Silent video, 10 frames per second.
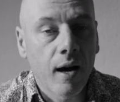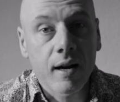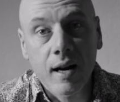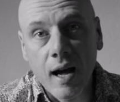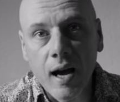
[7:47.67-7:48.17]

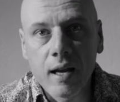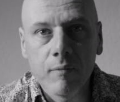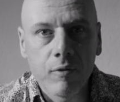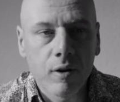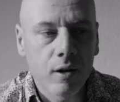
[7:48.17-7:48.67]

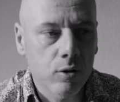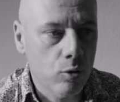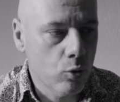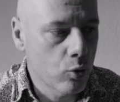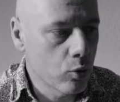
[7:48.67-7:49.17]
arrive
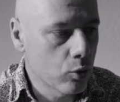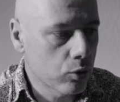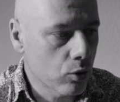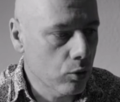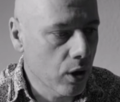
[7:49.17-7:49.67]

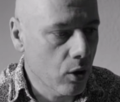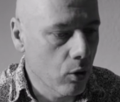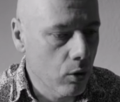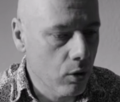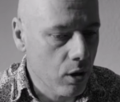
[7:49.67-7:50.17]
through the
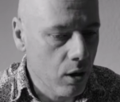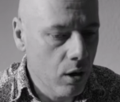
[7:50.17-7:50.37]
color.